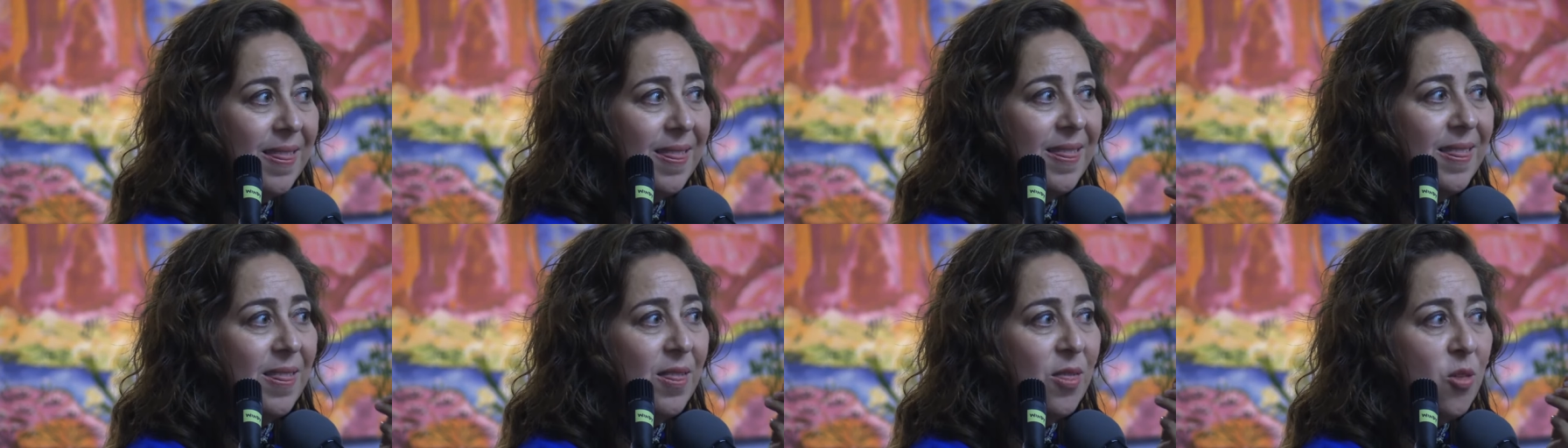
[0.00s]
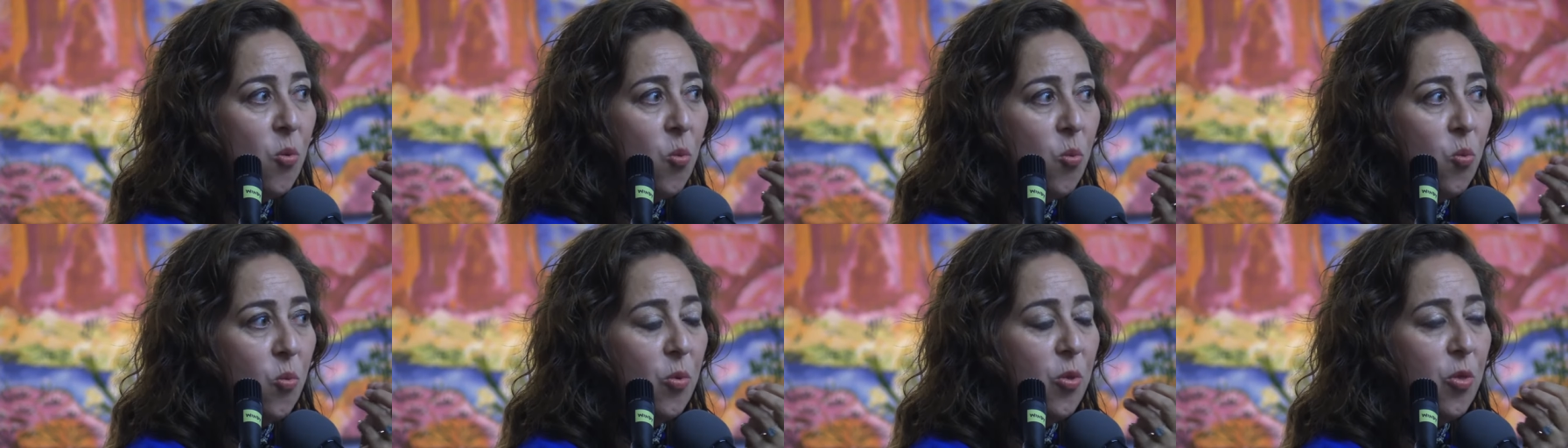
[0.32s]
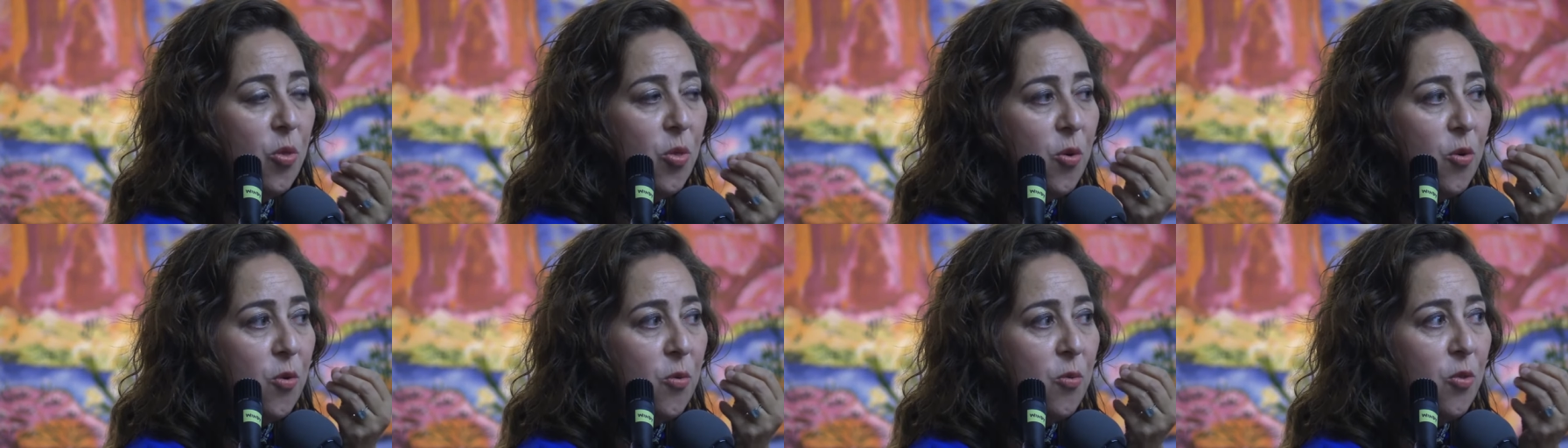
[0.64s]

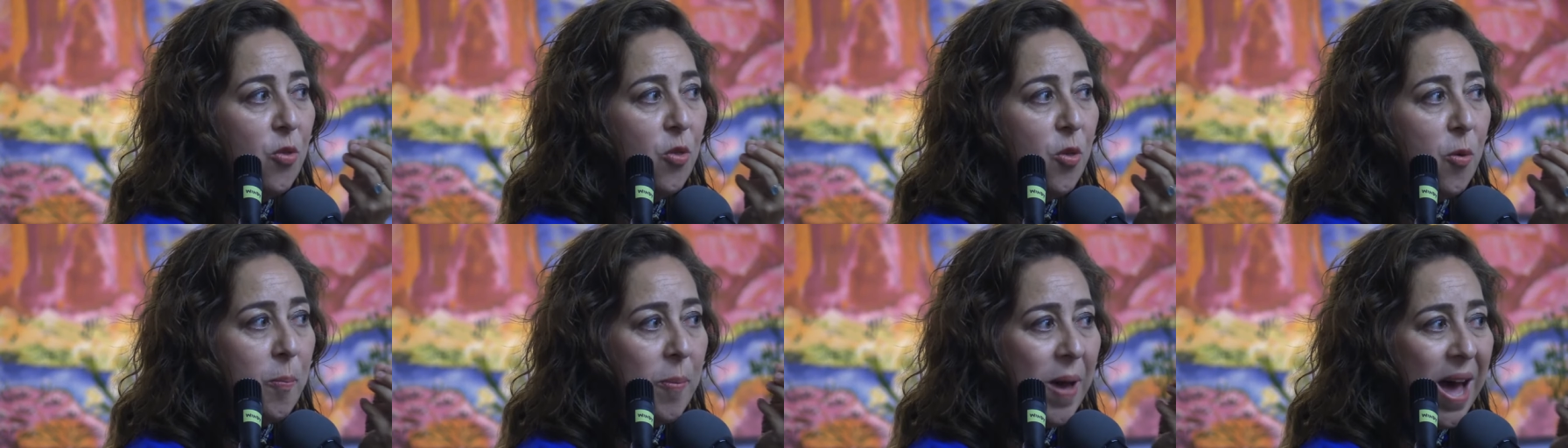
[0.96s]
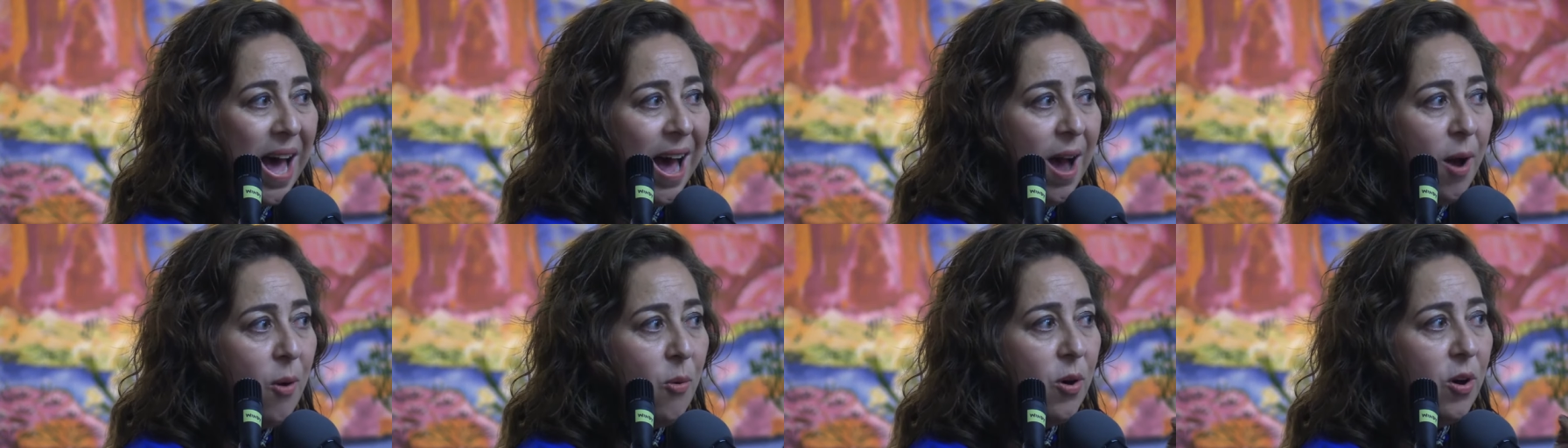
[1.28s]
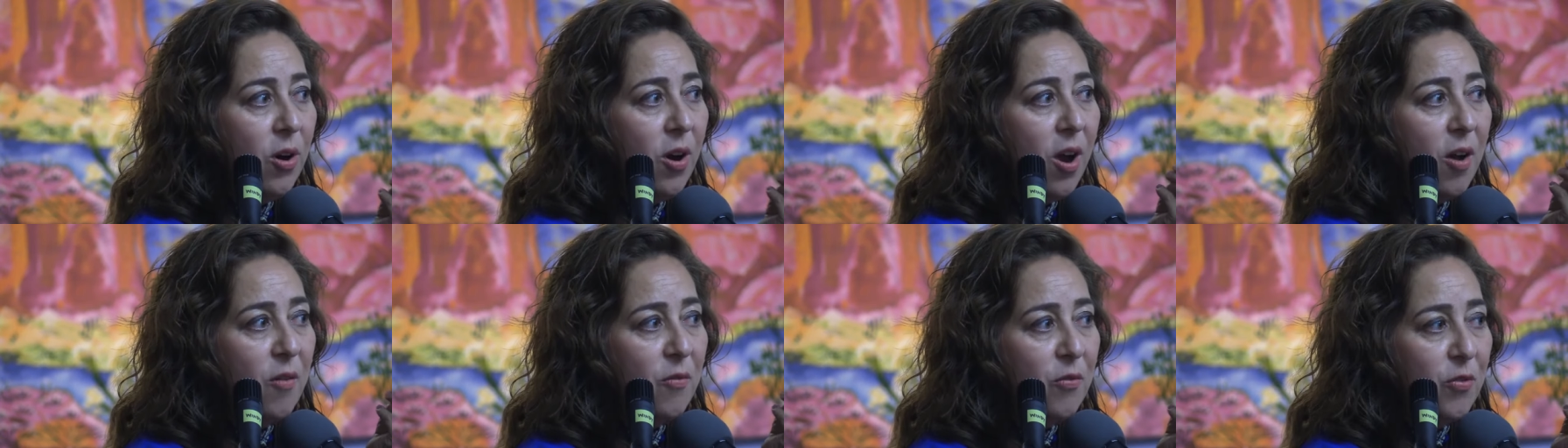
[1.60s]
the
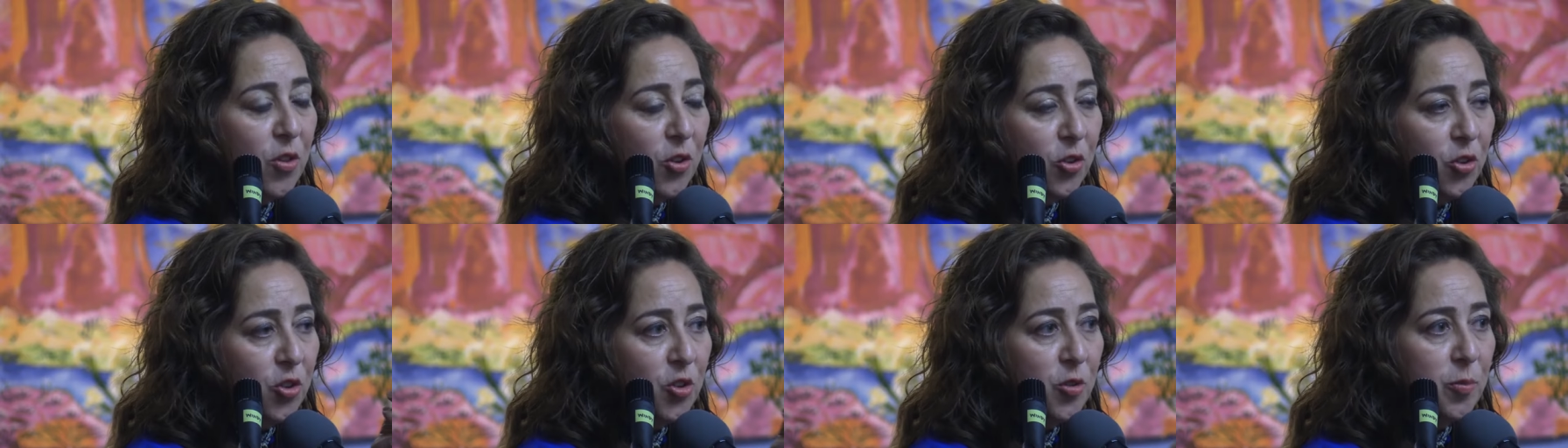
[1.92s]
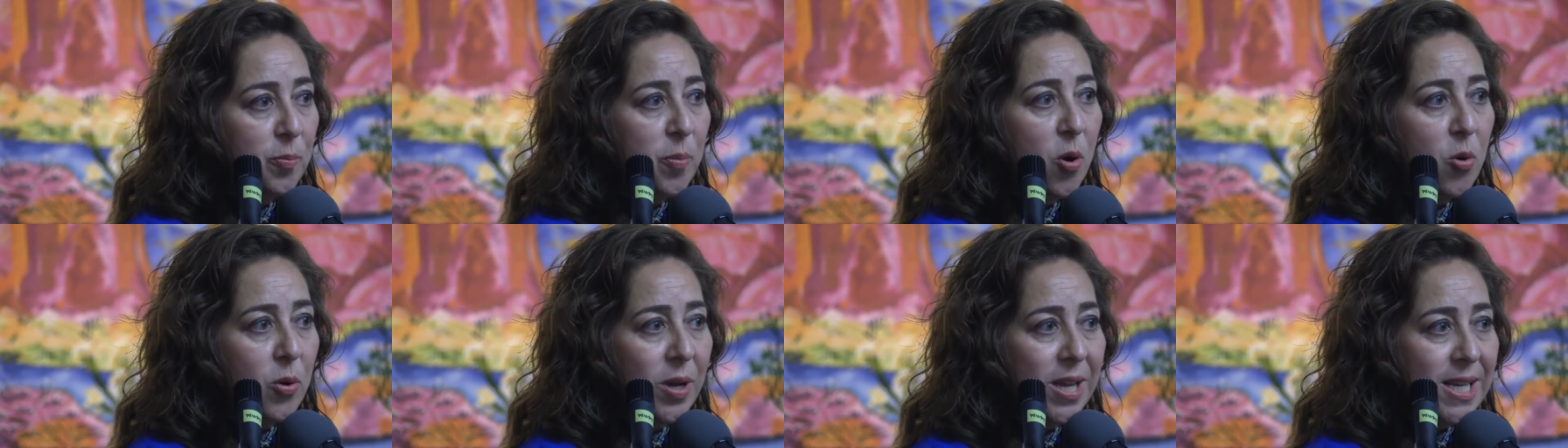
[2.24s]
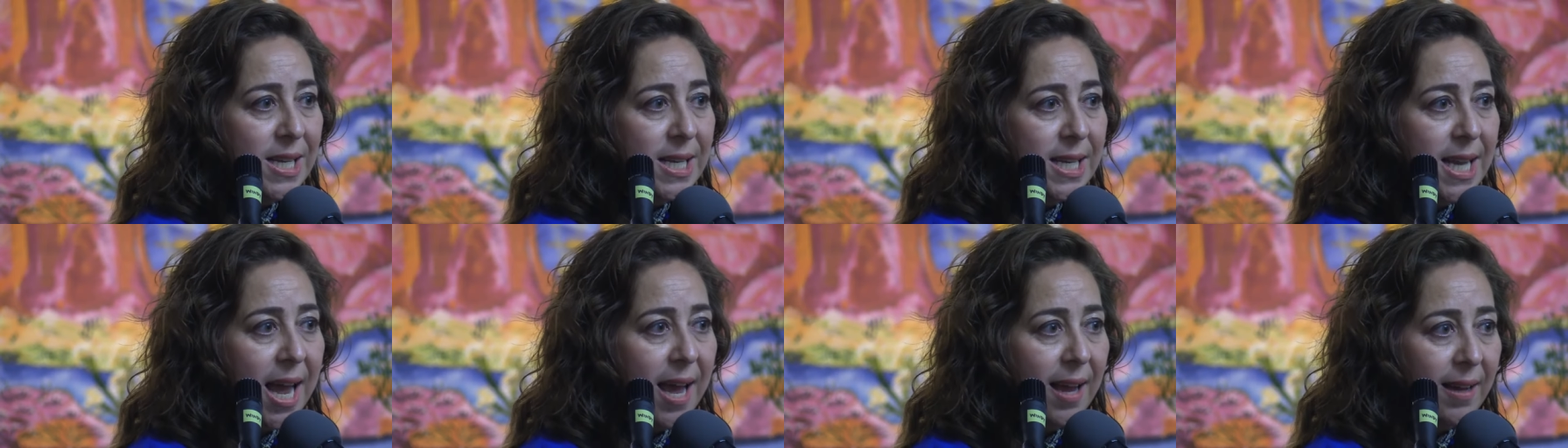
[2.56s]
power of the
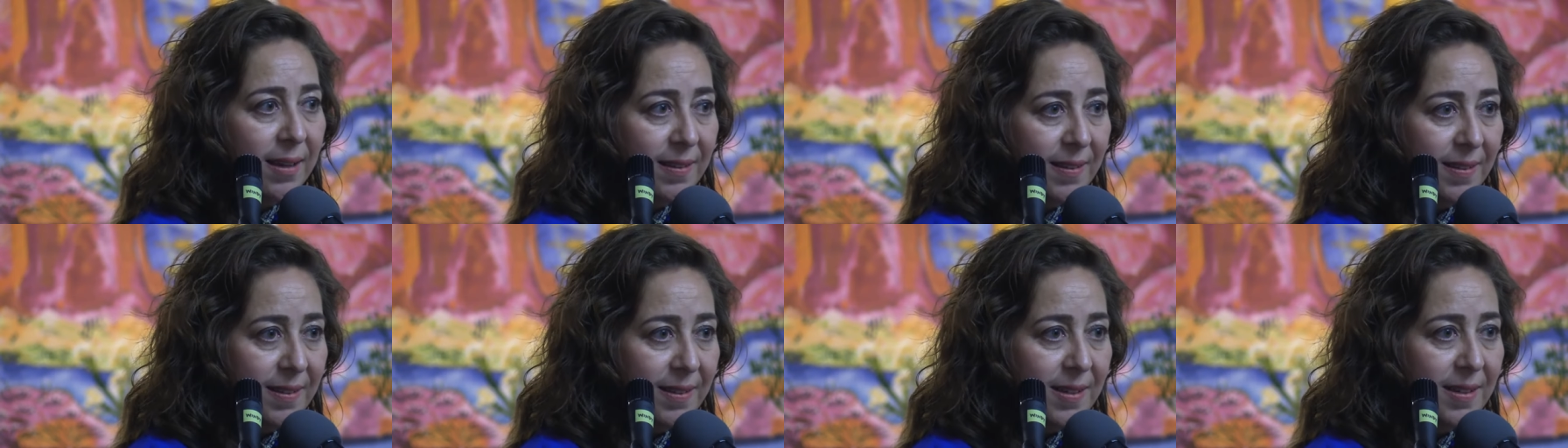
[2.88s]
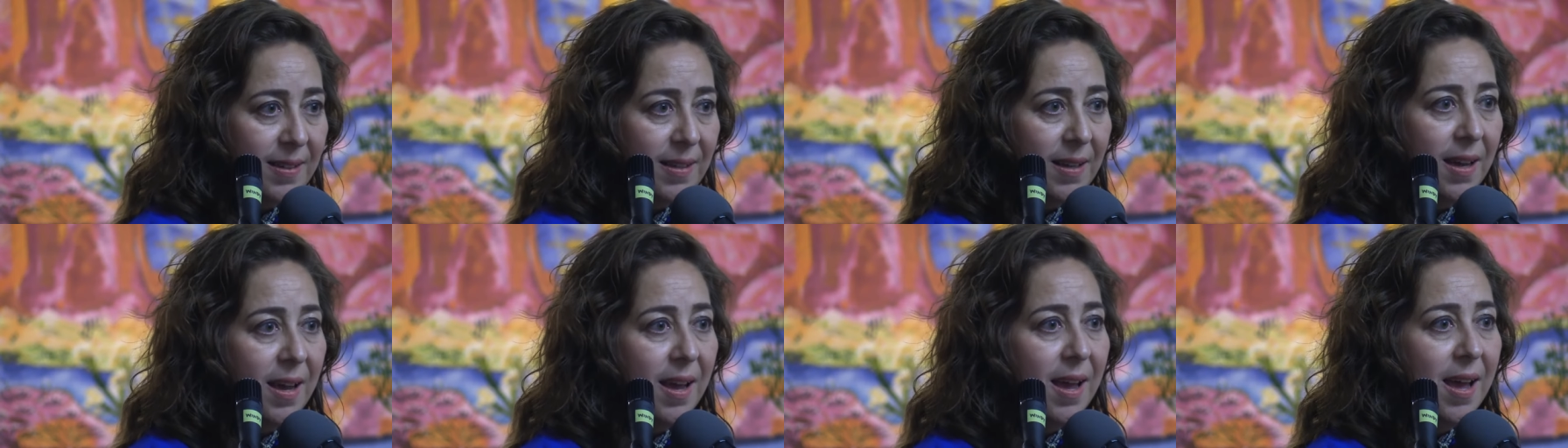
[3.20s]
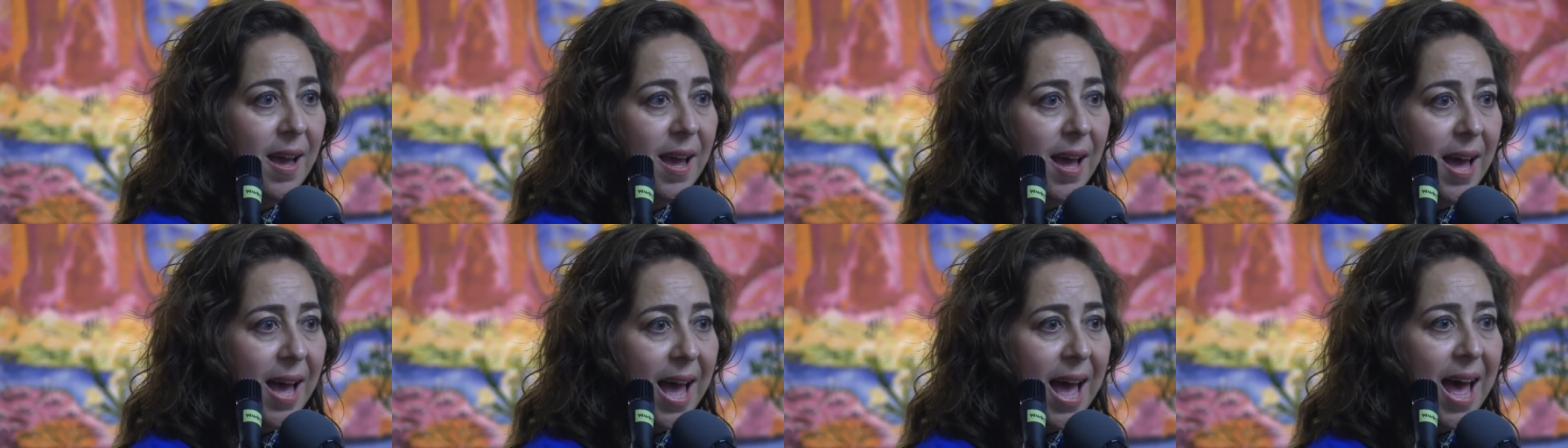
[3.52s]
spoken text
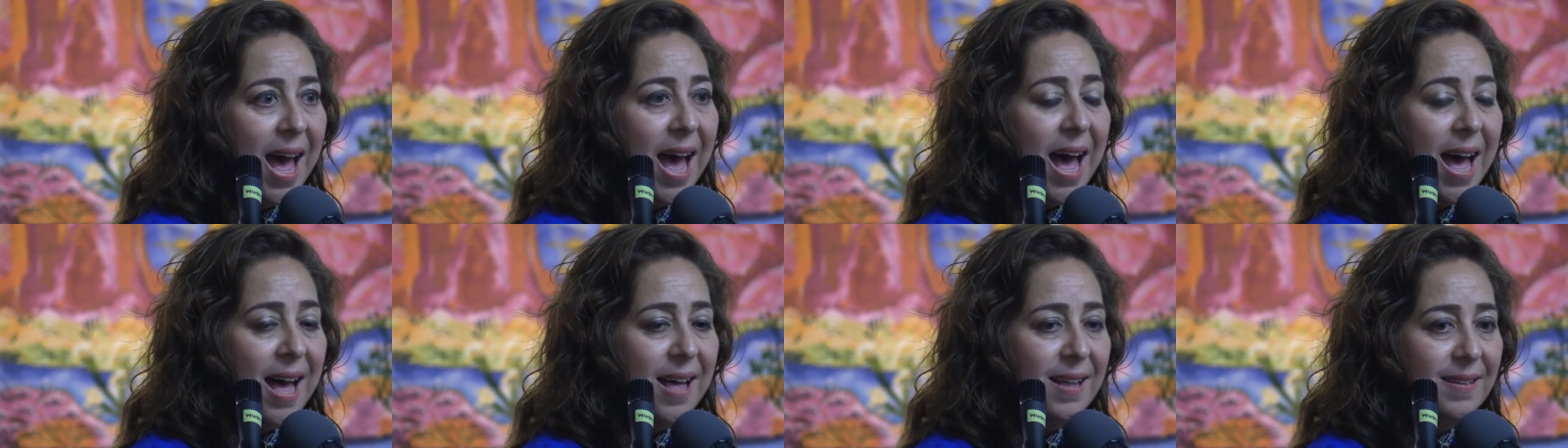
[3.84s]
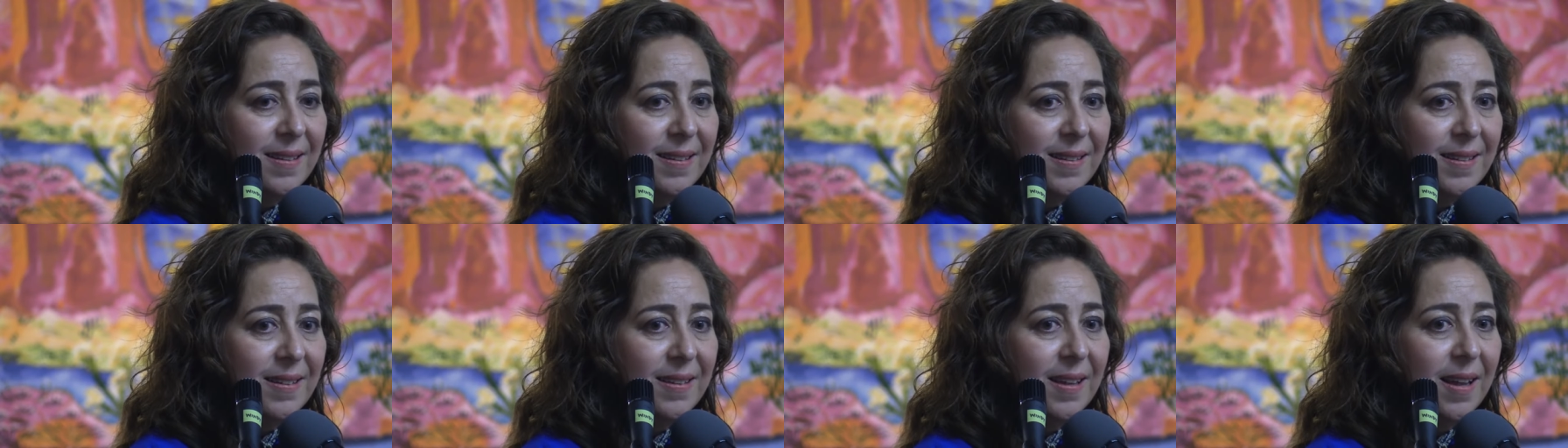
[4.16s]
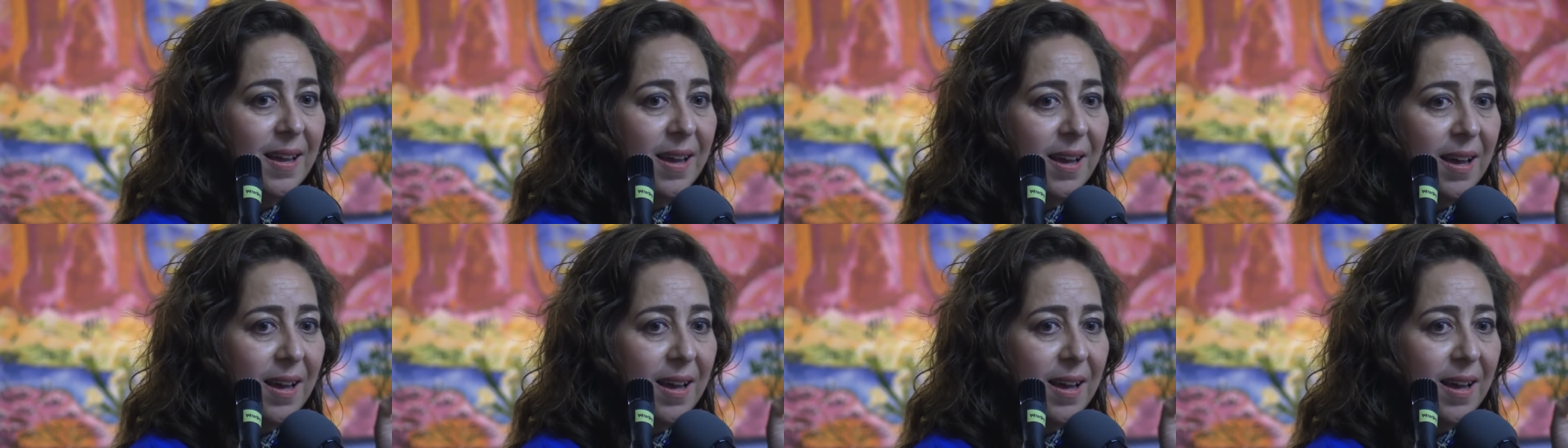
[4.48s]
has